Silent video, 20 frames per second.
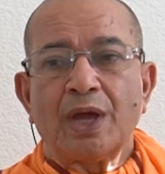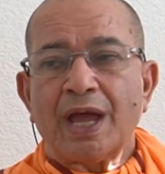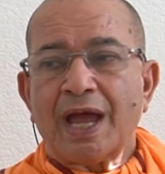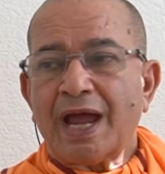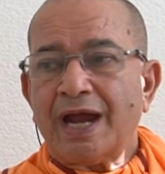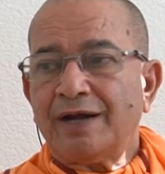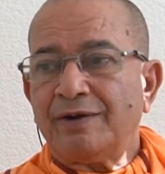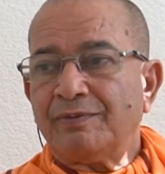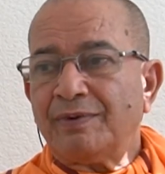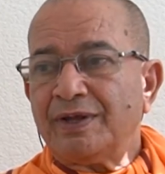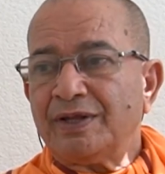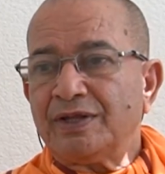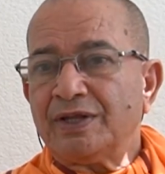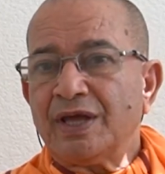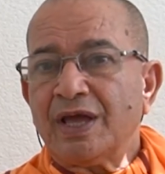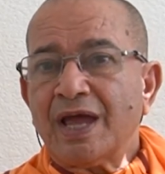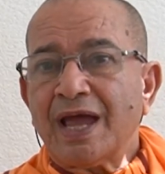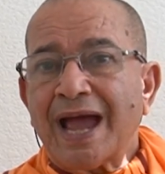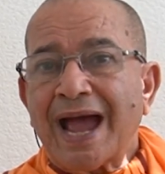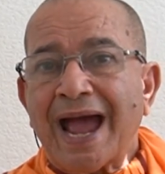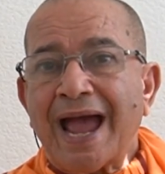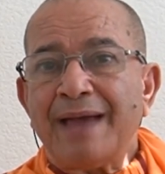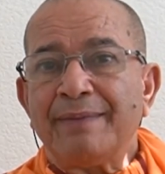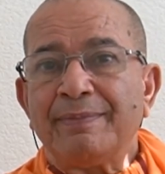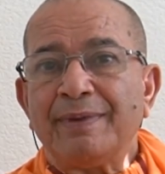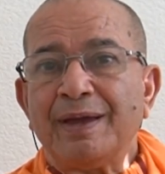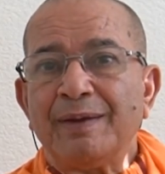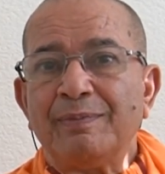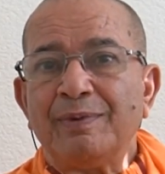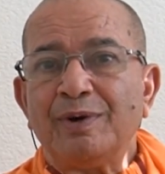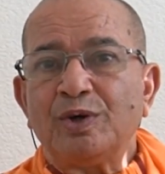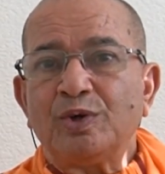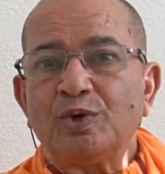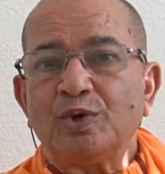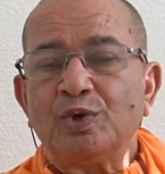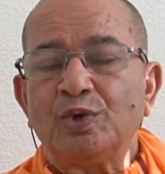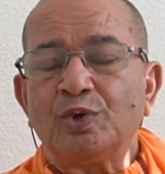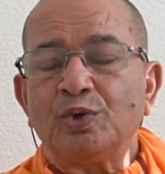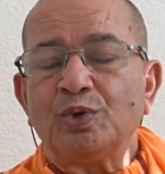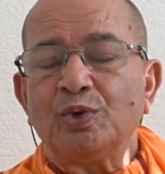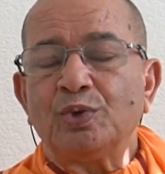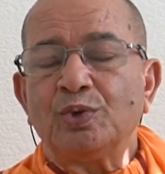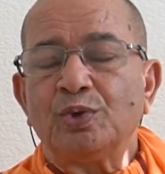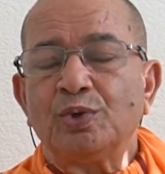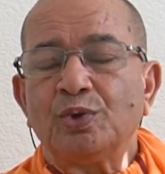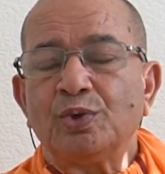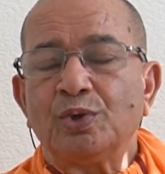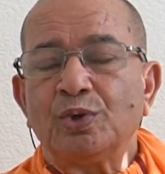And when I am able to do,